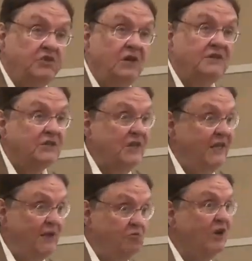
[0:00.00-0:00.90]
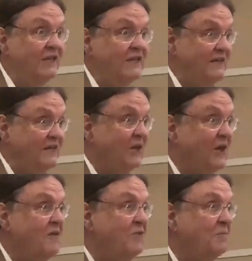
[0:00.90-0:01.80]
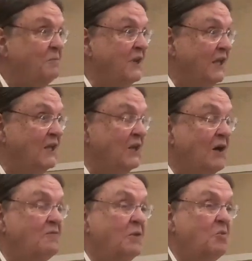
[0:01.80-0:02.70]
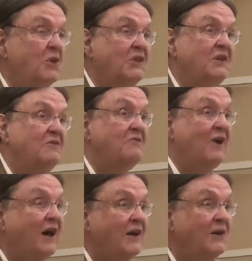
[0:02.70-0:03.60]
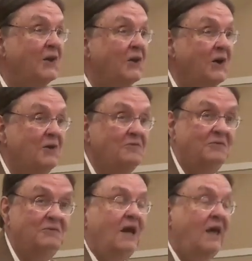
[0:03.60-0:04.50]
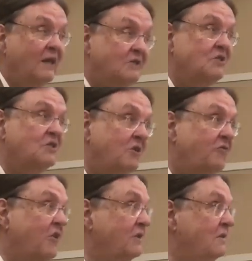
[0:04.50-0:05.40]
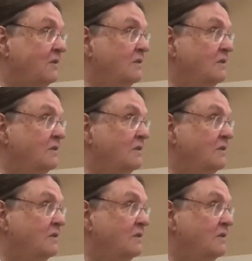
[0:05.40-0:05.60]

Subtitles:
John says he really did love them, but he loved them with a divine love, and that's different.